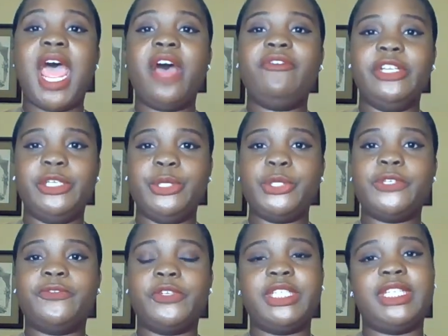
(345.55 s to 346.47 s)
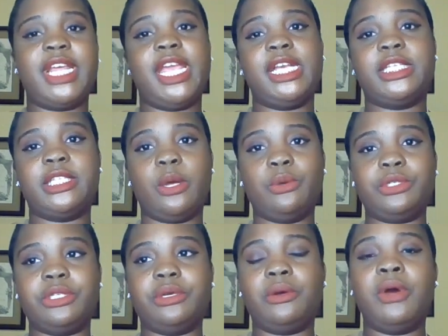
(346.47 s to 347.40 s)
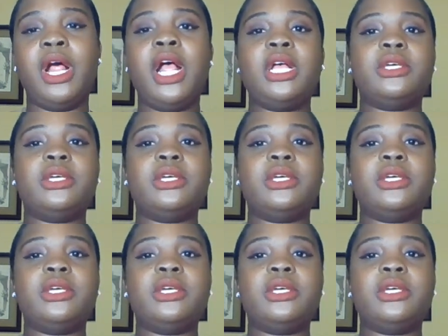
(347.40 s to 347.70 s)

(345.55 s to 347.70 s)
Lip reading: avenues for staying social.